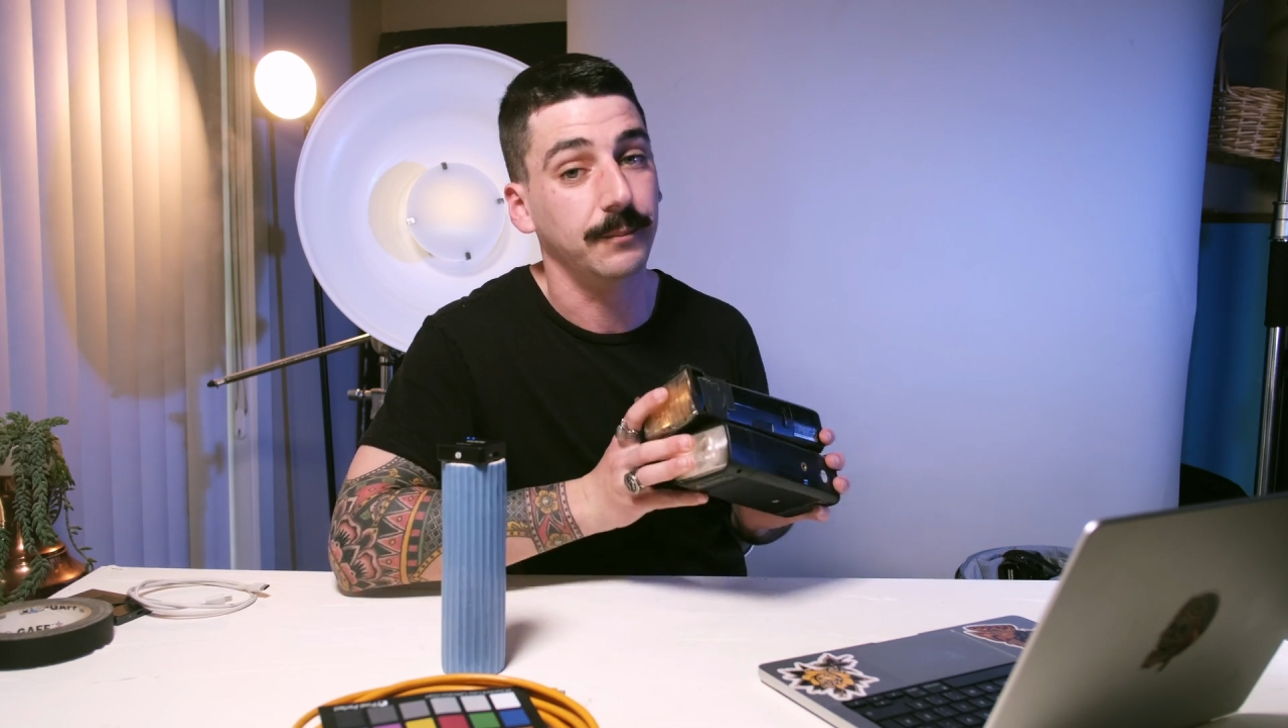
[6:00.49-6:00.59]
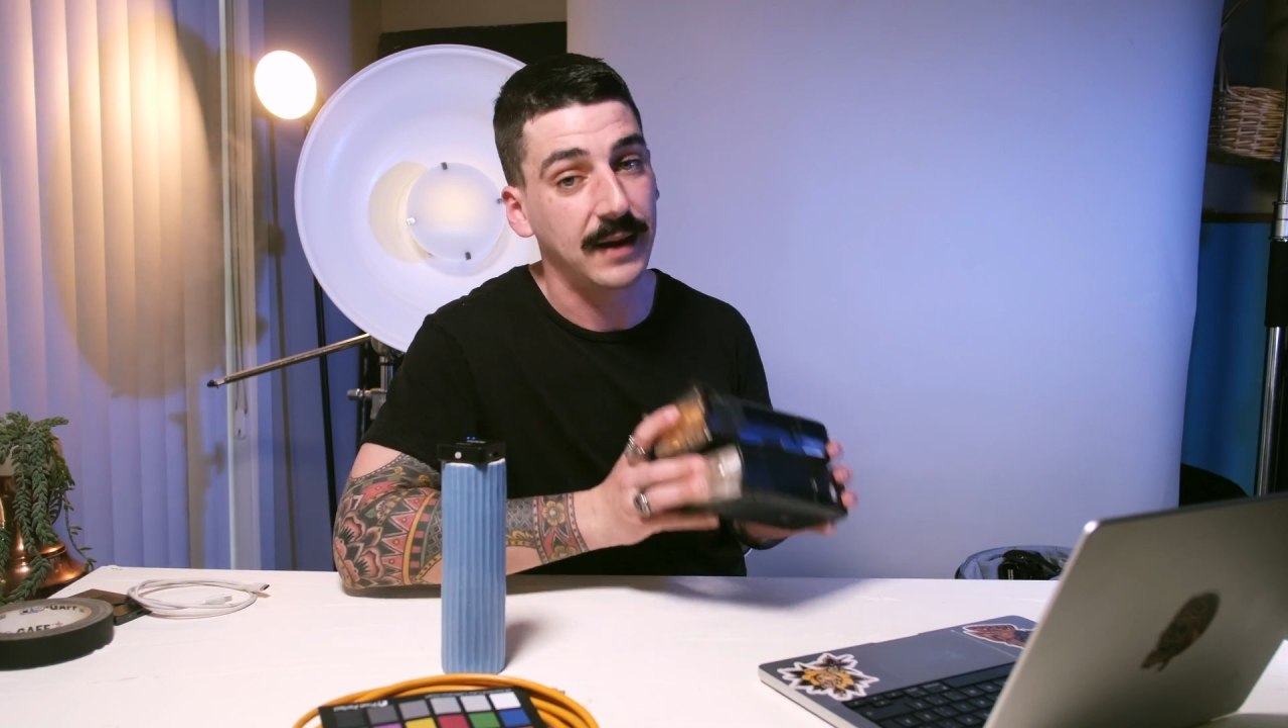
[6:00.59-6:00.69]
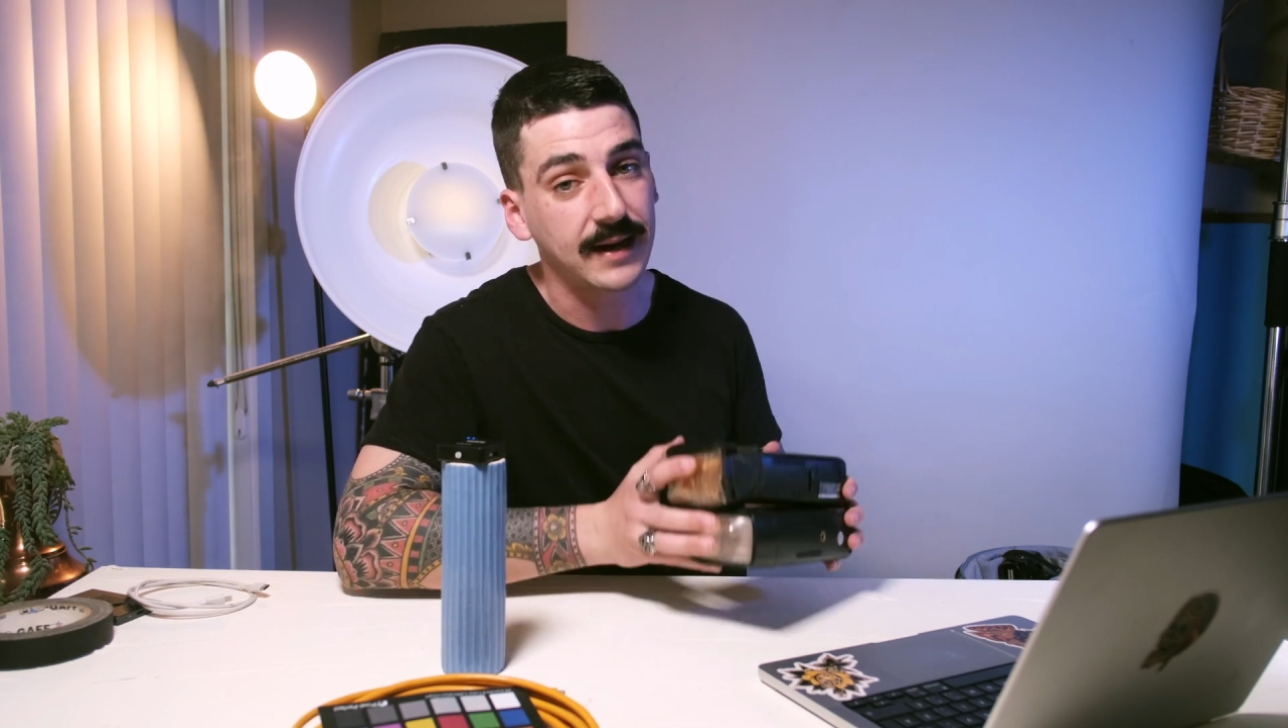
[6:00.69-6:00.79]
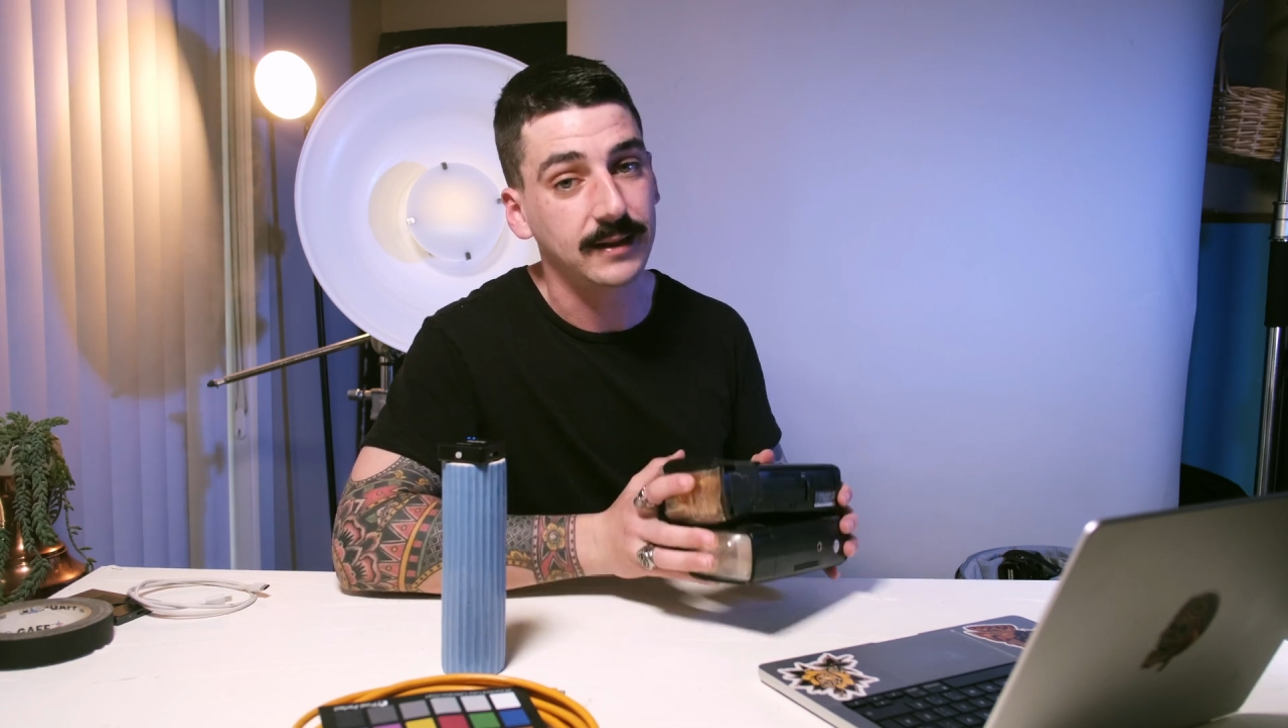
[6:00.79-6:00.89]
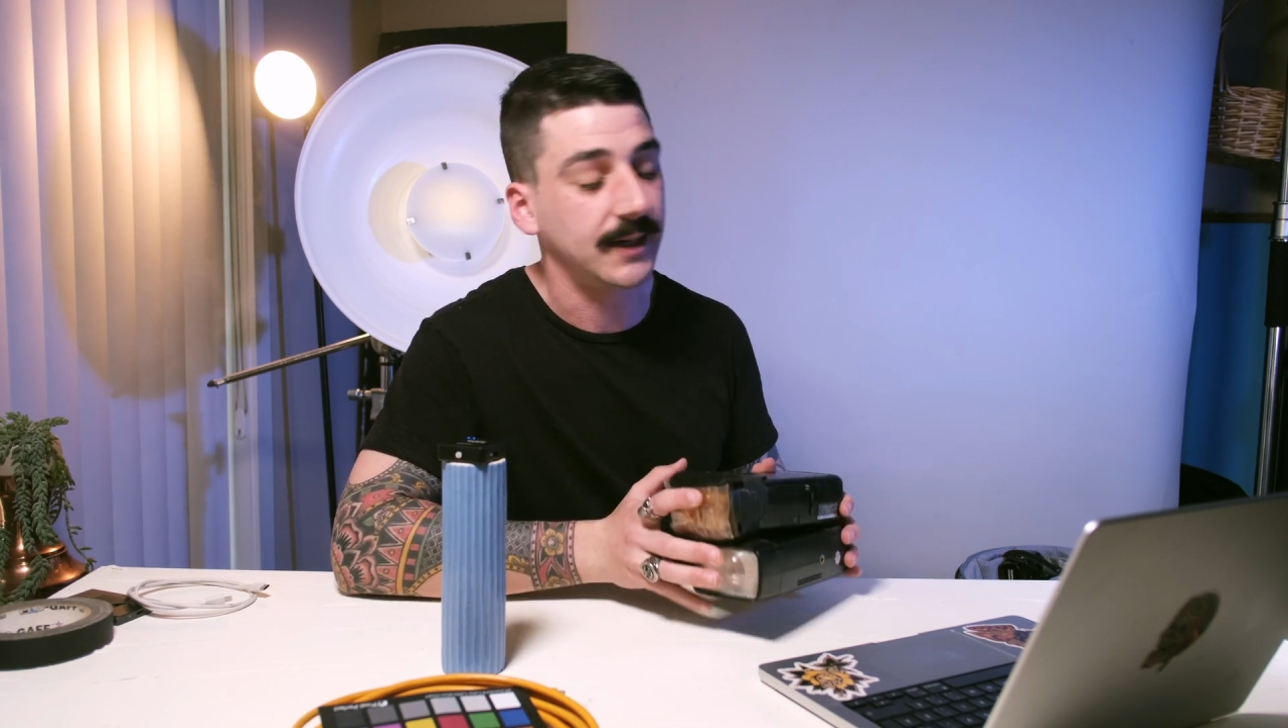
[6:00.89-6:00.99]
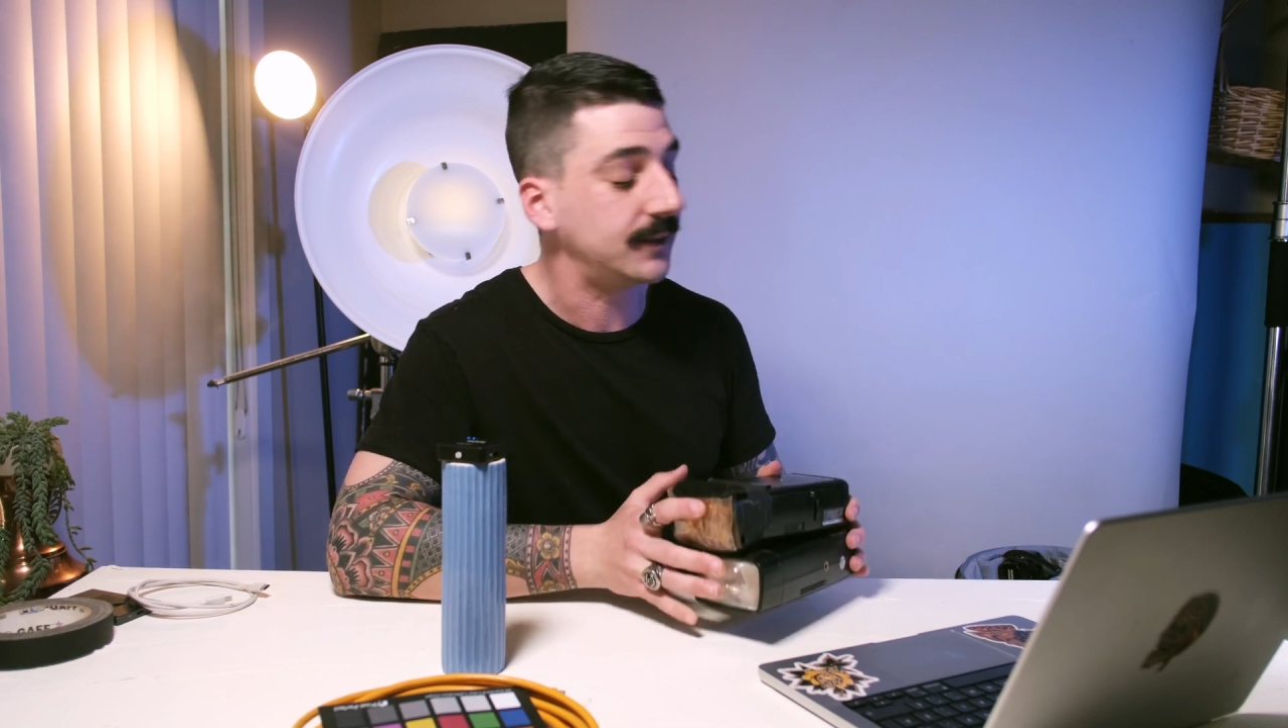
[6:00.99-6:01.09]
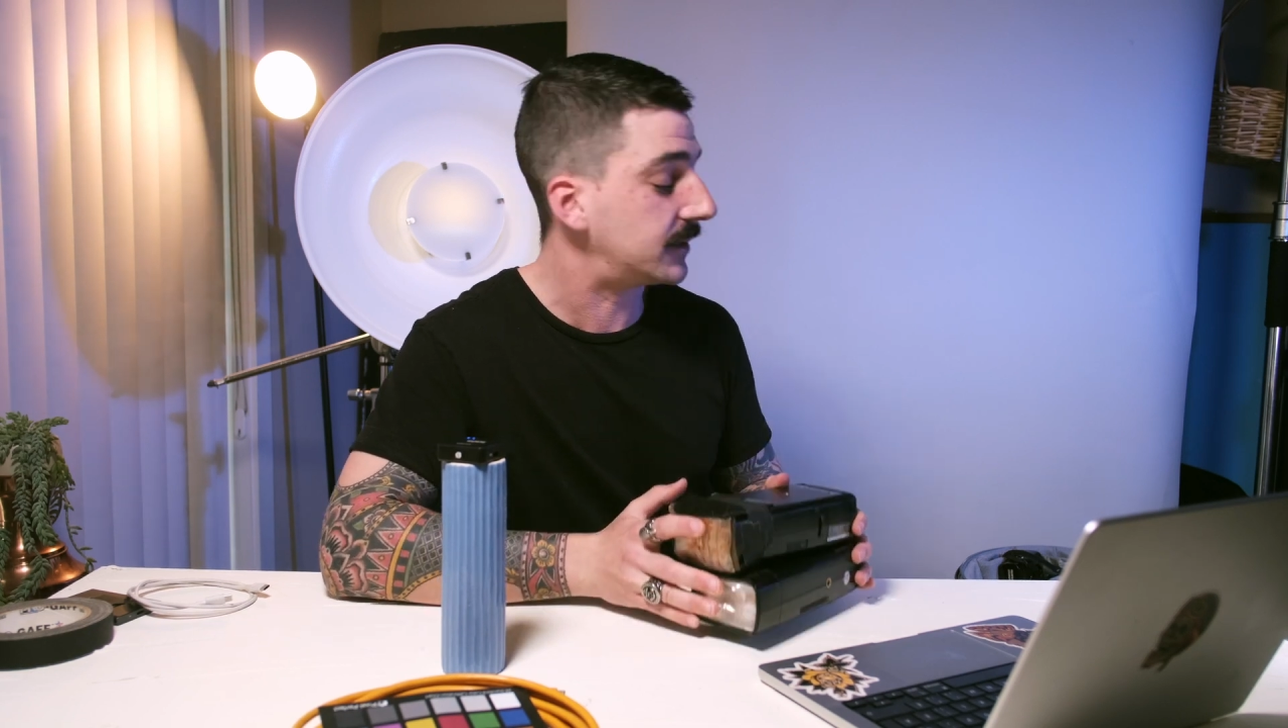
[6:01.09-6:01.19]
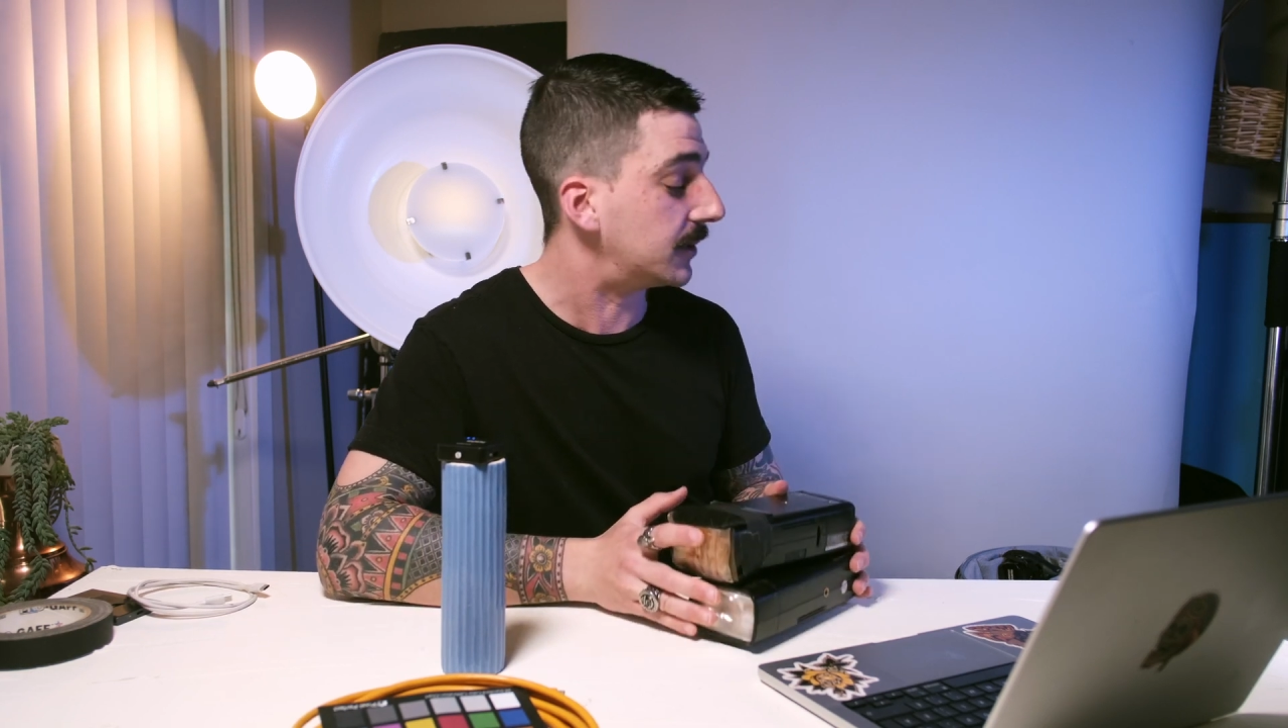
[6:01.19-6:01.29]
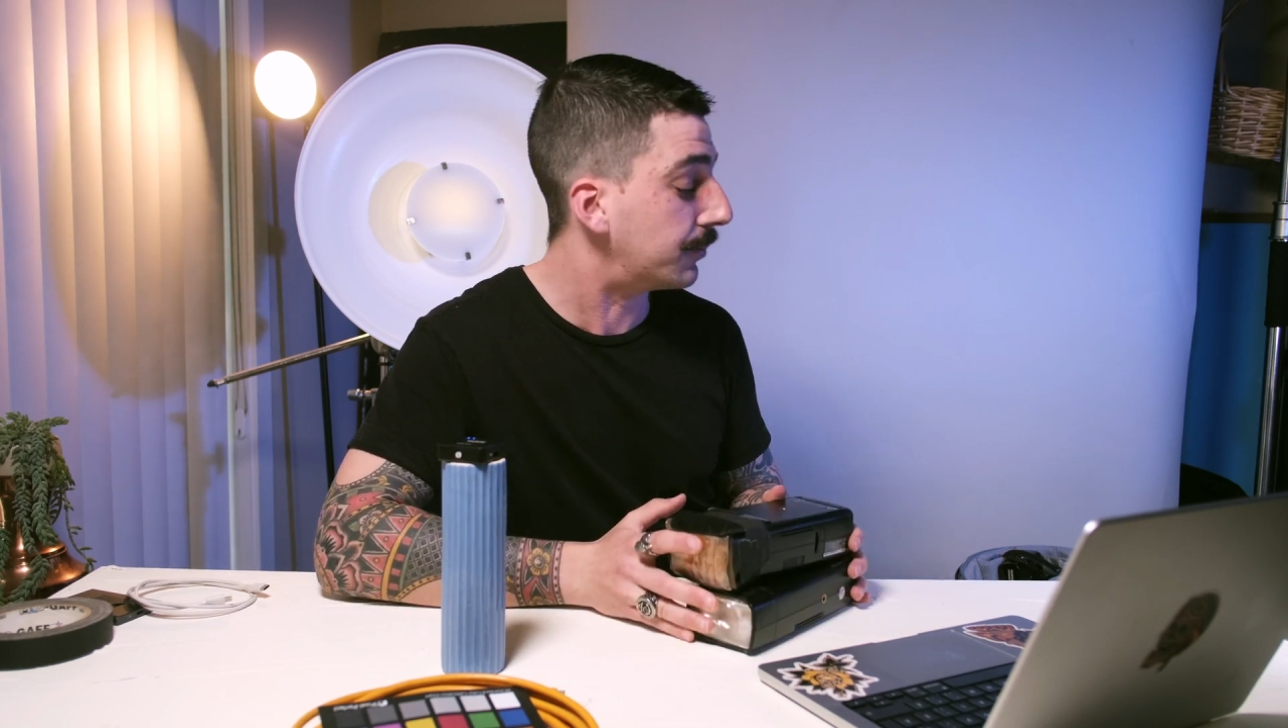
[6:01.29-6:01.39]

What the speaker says: backlight to